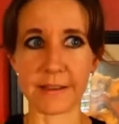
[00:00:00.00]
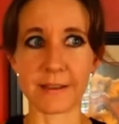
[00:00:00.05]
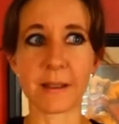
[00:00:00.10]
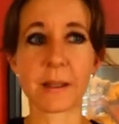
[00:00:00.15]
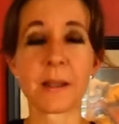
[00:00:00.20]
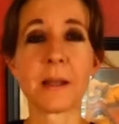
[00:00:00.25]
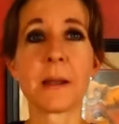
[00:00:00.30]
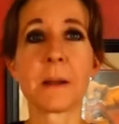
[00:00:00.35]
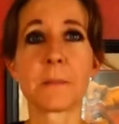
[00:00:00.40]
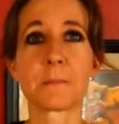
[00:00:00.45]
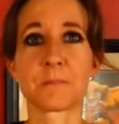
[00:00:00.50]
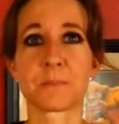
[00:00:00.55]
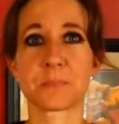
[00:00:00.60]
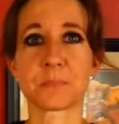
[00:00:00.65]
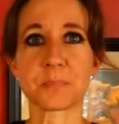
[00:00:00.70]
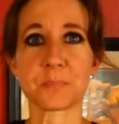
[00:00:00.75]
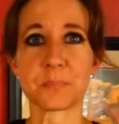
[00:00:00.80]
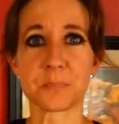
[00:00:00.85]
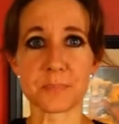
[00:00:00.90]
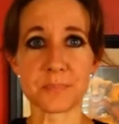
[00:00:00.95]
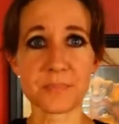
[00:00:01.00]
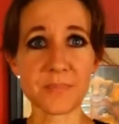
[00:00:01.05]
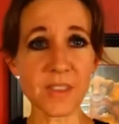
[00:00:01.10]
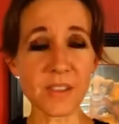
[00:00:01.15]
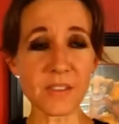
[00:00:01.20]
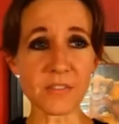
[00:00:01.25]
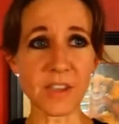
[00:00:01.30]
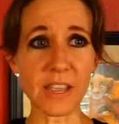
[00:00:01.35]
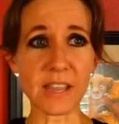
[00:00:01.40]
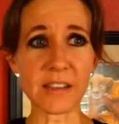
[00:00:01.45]
Fantasmic
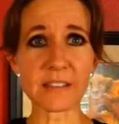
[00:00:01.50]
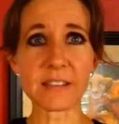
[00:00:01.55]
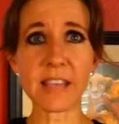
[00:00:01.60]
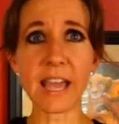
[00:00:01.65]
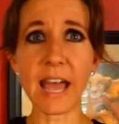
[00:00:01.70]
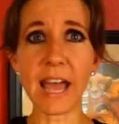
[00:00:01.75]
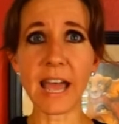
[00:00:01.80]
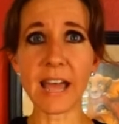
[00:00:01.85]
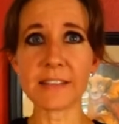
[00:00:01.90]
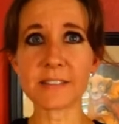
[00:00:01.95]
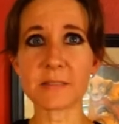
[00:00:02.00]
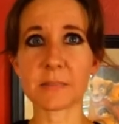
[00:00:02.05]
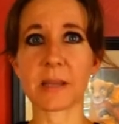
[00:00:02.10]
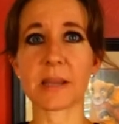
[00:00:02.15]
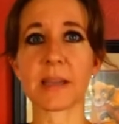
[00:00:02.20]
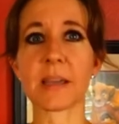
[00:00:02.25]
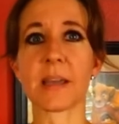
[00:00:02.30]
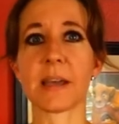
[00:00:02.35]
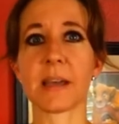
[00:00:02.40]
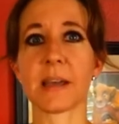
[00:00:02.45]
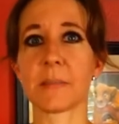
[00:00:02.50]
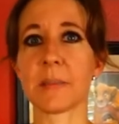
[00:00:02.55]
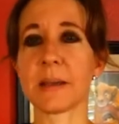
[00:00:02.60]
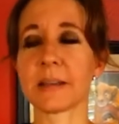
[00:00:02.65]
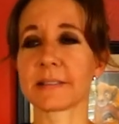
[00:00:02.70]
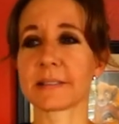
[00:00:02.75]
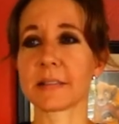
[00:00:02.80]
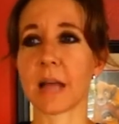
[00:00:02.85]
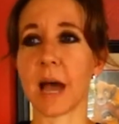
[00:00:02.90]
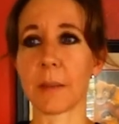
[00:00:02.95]
was closed. Fantasmic
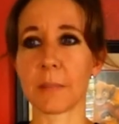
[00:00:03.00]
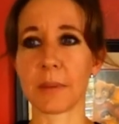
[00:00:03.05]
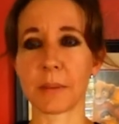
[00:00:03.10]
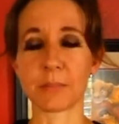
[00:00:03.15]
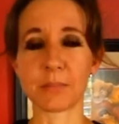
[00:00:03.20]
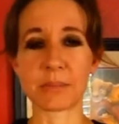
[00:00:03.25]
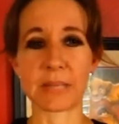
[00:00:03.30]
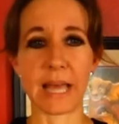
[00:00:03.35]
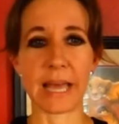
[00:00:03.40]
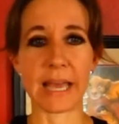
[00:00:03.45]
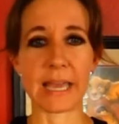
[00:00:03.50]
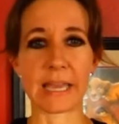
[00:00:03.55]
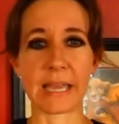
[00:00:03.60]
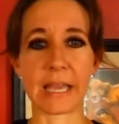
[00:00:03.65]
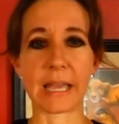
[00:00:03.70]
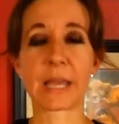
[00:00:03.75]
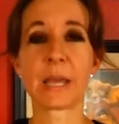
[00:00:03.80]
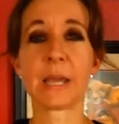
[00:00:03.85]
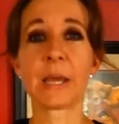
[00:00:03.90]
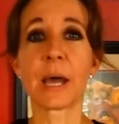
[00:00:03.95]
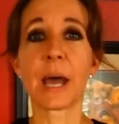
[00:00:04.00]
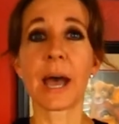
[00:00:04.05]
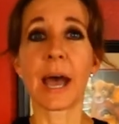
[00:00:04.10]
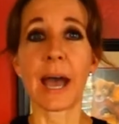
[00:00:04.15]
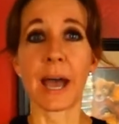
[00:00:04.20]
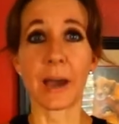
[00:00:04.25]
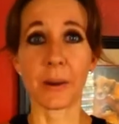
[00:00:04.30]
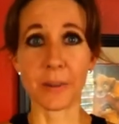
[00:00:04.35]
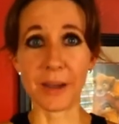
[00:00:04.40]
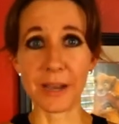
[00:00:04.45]
has not been playing.
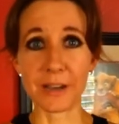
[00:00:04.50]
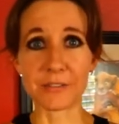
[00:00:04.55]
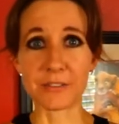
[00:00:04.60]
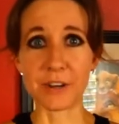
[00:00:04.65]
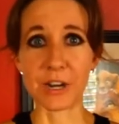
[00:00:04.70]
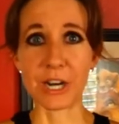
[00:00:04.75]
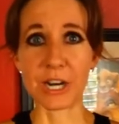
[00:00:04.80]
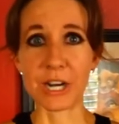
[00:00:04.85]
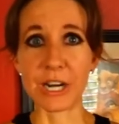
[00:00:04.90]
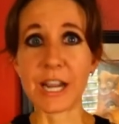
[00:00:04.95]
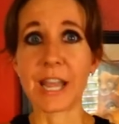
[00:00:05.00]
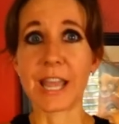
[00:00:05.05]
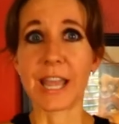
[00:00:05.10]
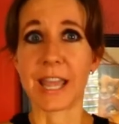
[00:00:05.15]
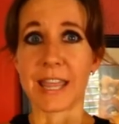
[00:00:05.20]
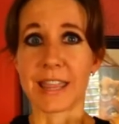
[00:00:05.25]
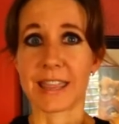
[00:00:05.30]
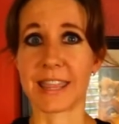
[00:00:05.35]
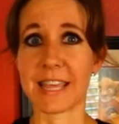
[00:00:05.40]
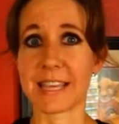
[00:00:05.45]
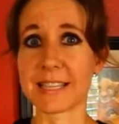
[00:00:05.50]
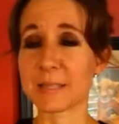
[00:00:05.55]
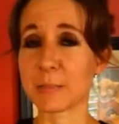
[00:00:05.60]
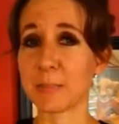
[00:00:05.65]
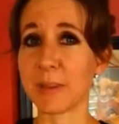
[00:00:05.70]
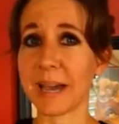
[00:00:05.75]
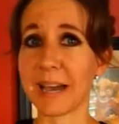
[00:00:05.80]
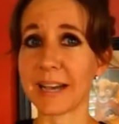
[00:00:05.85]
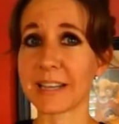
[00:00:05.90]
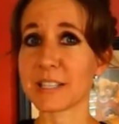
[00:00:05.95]
However, this
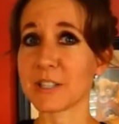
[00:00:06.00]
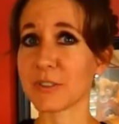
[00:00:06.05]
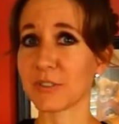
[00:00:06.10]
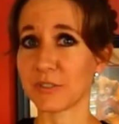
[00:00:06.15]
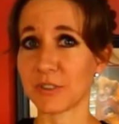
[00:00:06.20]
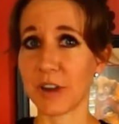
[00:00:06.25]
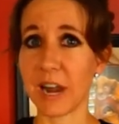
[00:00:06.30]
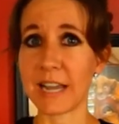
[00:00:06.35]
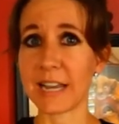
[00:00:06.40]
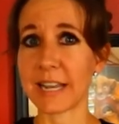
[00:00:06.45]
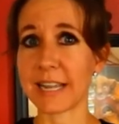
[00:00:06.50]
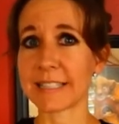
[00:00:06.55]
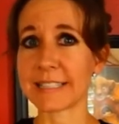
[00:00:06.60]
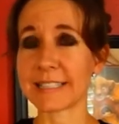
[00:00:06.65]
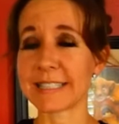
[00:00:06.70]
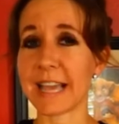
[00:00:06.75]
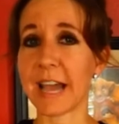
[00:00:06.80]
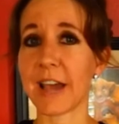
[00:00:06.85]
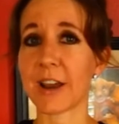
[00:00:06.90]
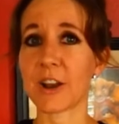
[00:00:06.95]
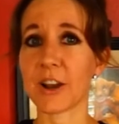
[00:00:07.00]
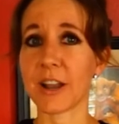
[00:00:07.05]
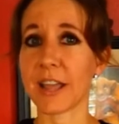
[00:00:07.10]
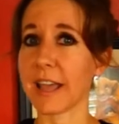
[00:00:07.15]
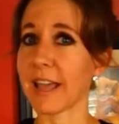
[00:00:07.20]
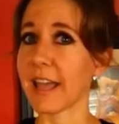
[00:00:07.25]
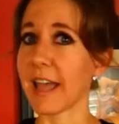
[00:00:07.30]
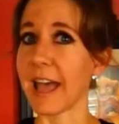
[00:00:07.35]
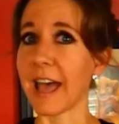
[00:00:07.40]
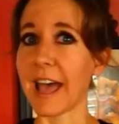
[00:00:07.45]
past Friday and
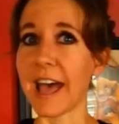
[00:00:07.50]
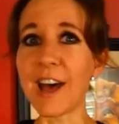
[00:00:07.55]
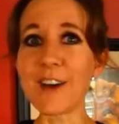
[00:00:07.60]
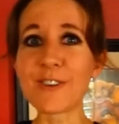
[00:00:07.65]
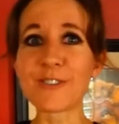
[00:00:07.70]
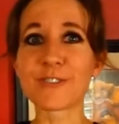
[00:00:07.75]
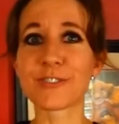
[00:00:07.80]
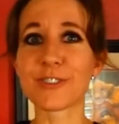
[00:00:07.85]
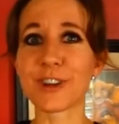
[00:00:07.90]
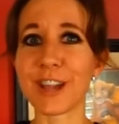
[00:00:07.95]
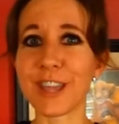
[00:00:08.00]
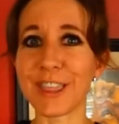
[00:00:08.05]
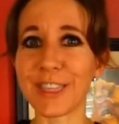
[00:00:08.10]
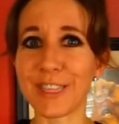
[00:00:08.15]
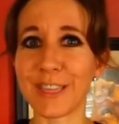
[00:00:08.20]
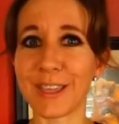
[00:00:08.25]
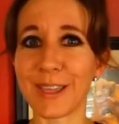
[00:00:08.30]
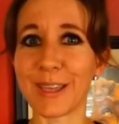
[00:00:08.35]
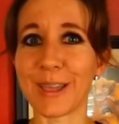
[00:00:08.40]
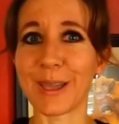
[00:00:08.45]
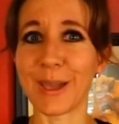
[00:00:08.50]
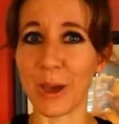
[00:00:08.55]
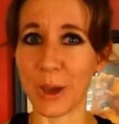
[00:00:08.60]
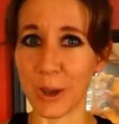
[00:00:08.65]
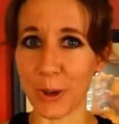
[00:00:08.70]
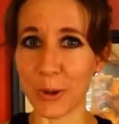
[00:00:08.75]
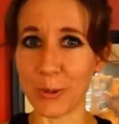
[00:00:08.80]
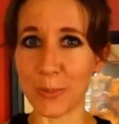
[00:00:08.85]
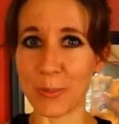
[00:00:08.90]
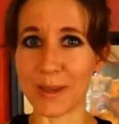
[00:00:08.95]
Saturday, everything
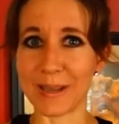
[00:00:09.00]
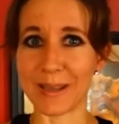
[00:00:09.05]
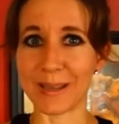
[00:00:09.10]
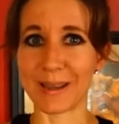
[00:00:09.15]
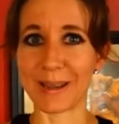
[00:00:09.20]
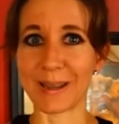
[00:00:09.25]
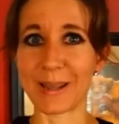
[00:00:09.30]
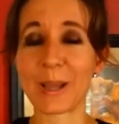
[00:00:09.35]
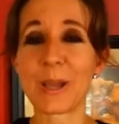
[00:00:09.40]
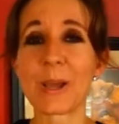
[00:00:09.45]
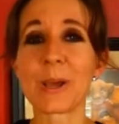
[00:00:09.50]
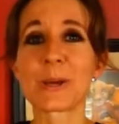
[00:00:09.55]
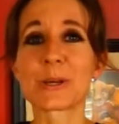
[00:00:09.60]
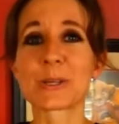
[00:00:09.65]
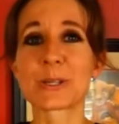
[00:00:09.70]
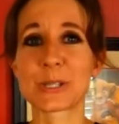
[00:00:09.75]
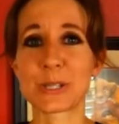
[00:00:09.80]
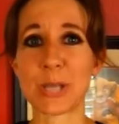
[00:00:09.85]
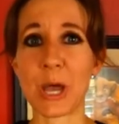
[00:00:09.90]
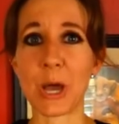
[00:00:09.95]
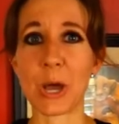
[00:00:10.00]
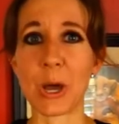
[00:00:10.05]
opened. So,